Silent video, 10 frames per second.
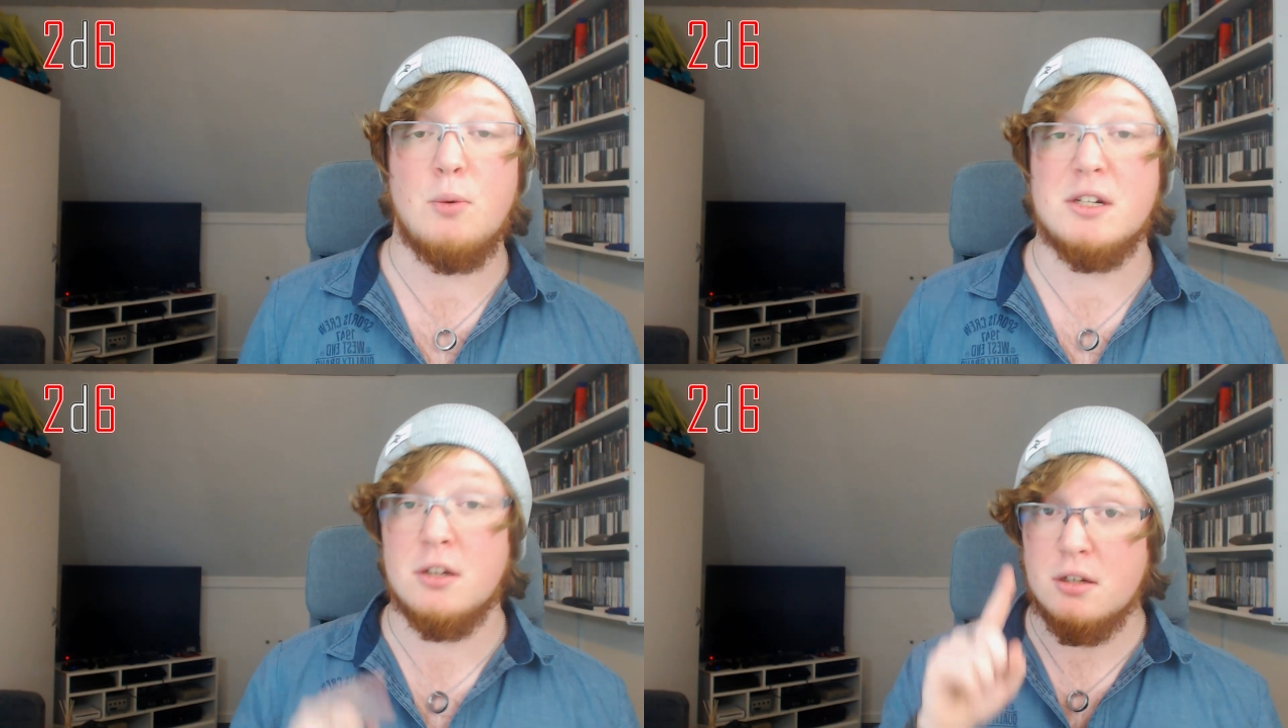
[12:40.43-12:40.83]

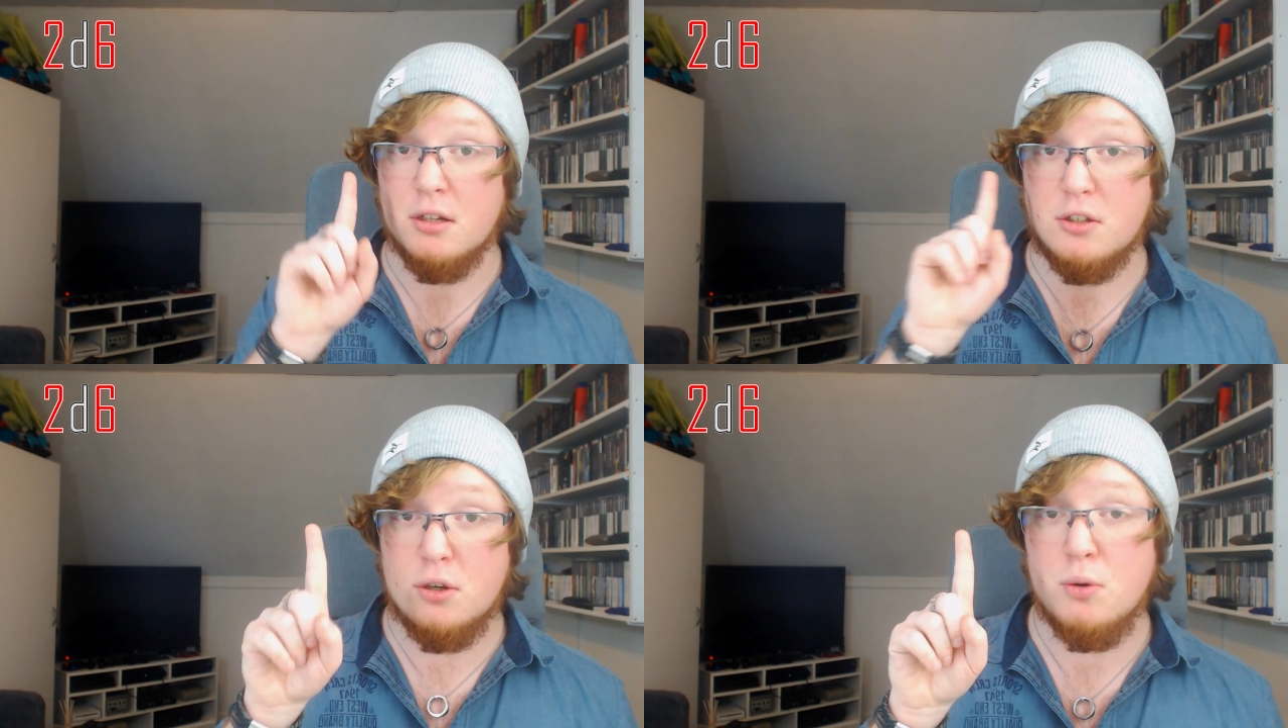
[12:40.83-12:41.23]
in which
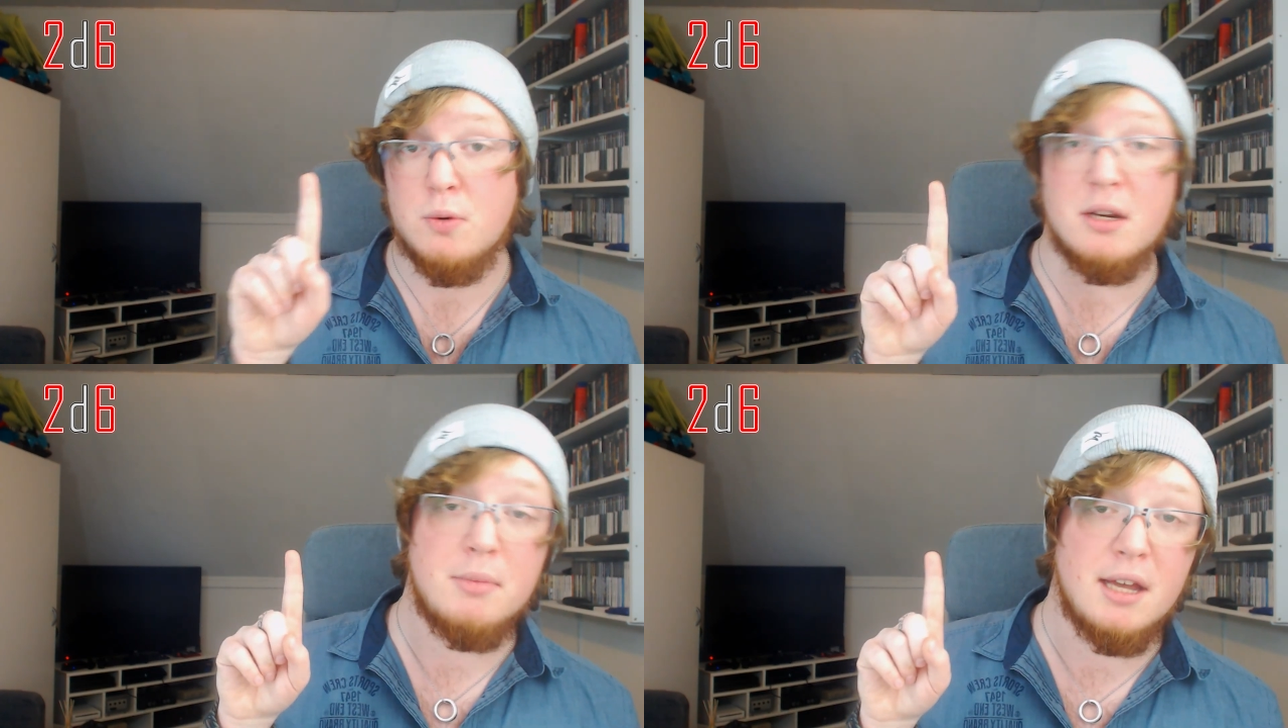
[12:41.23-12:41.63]
the
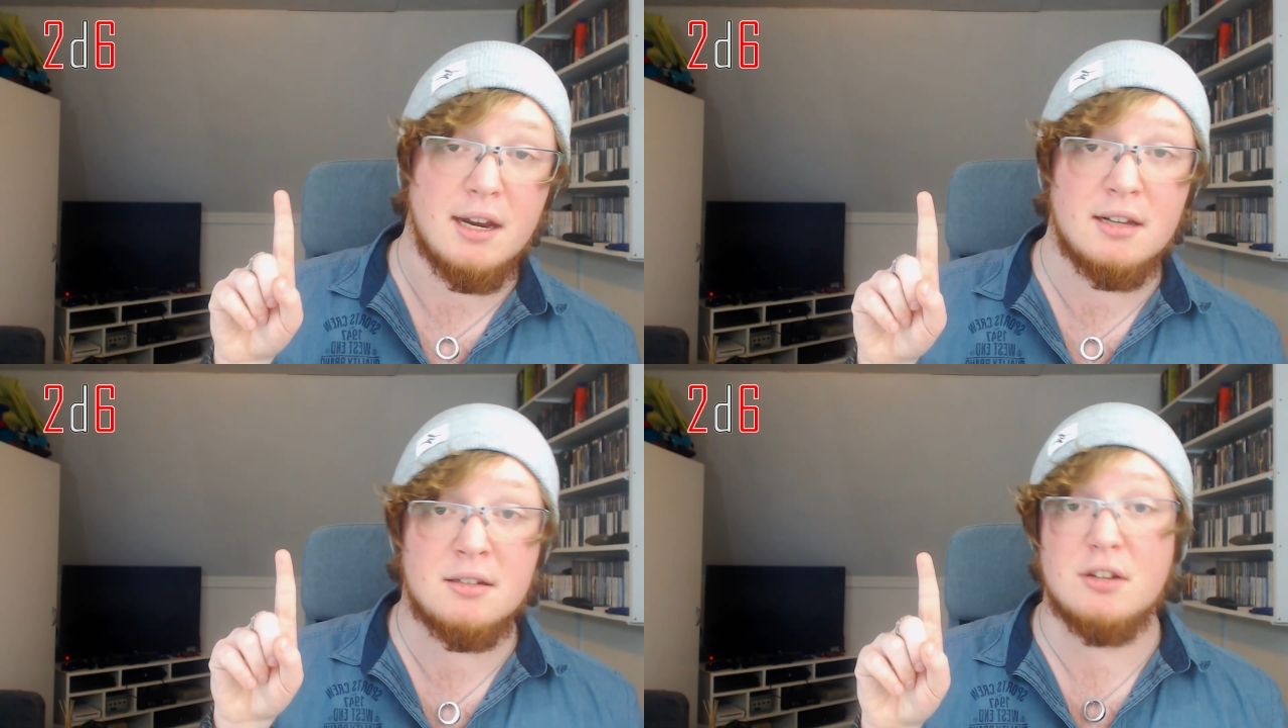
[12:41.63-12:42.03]
2 in the
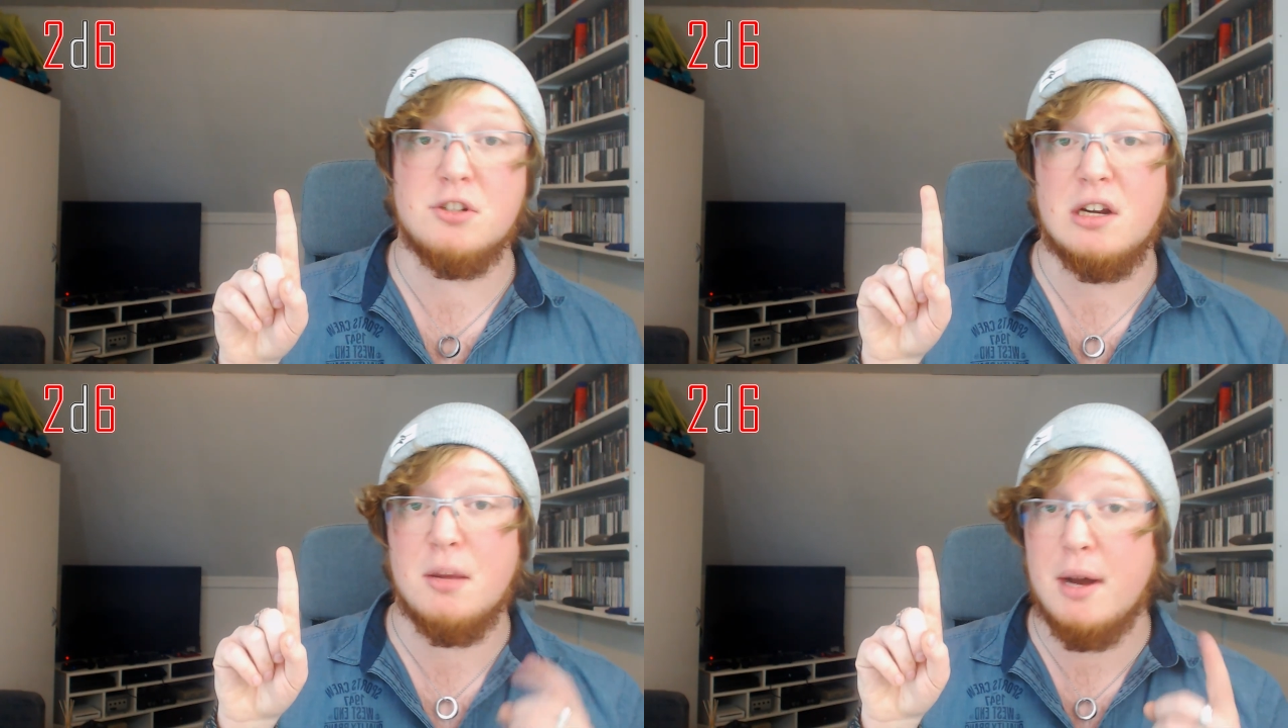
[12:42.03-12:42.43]
beginning
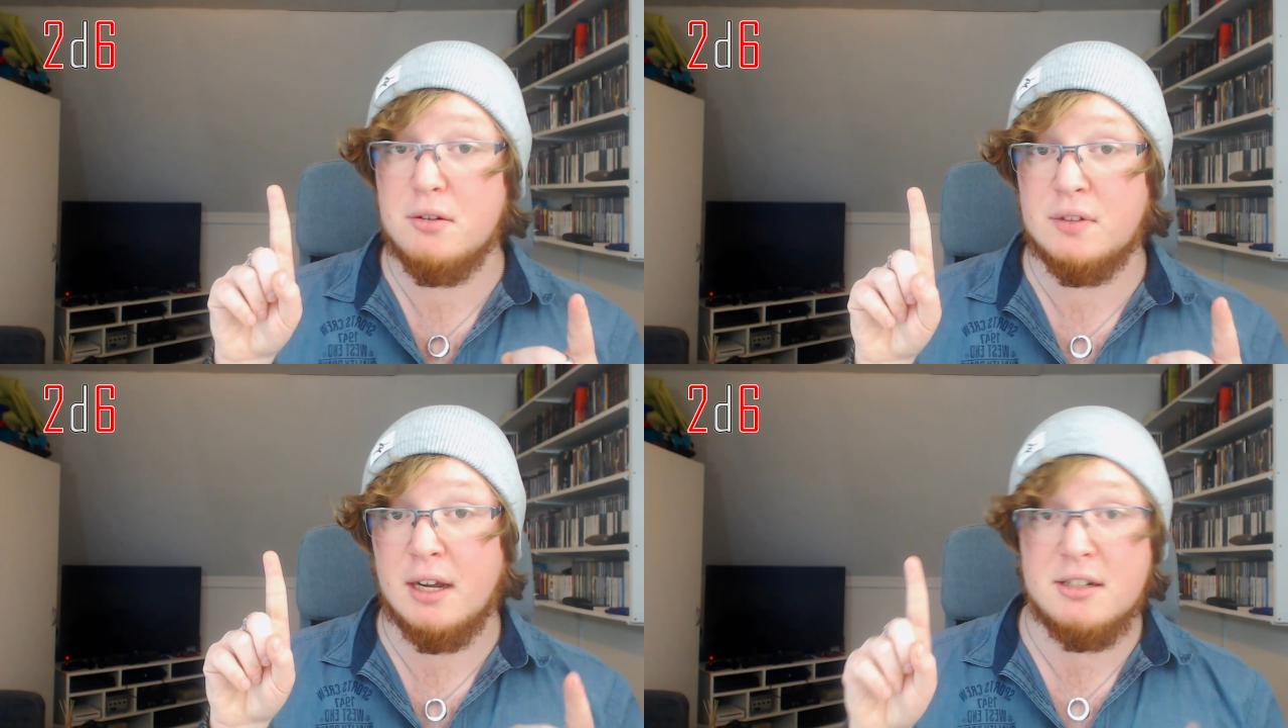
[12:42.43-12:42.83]
tells you the
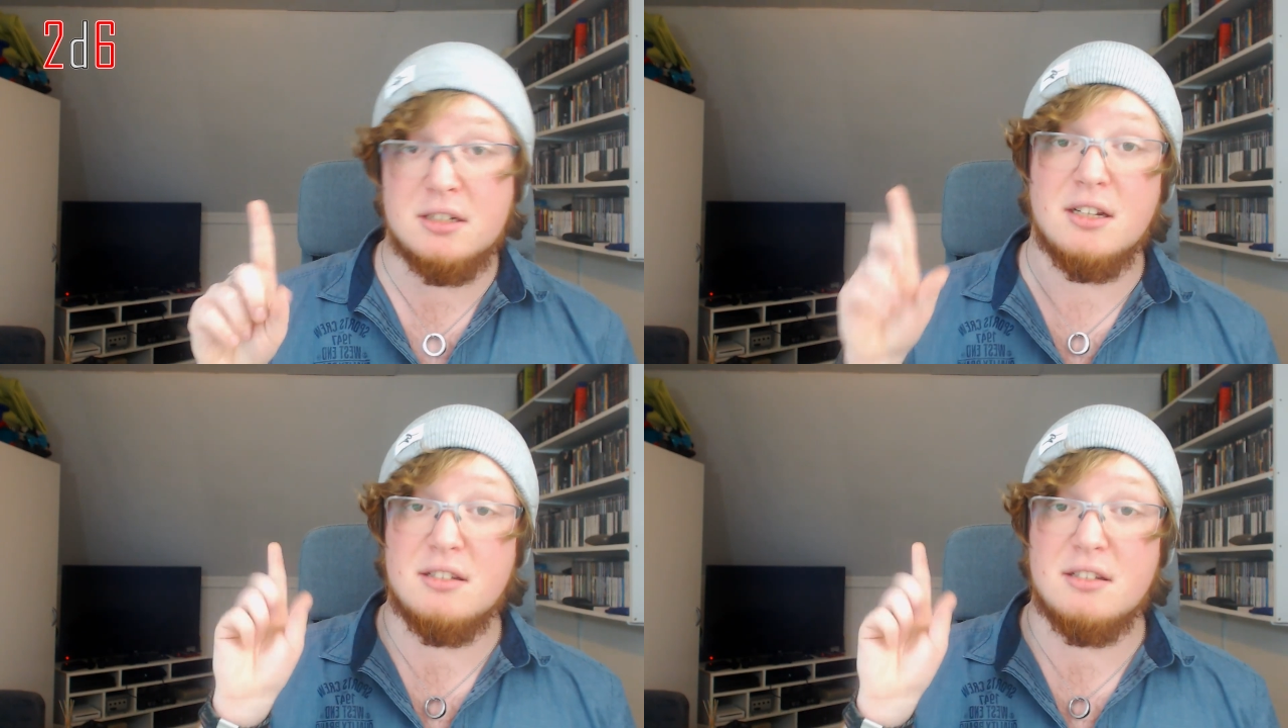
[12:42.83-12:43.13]
amount of dice,